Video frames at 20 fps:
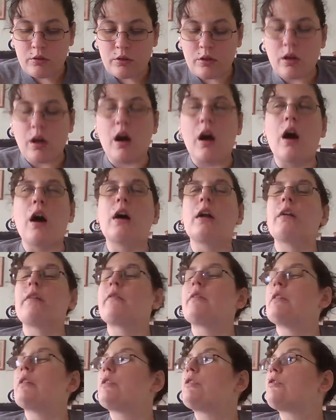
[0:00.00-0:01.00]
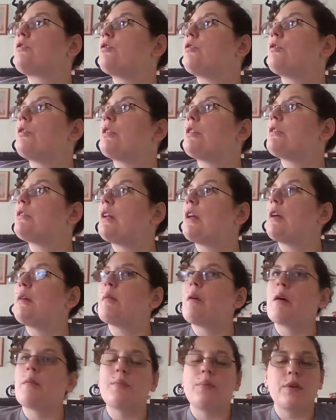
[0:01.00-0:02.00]
God, I'm gonna screw this name
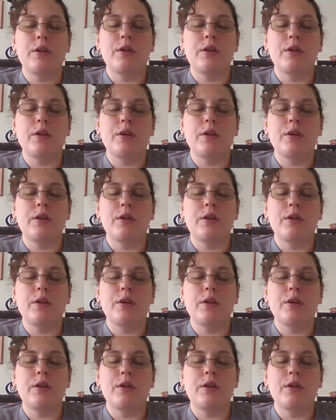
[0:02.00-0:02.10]
up.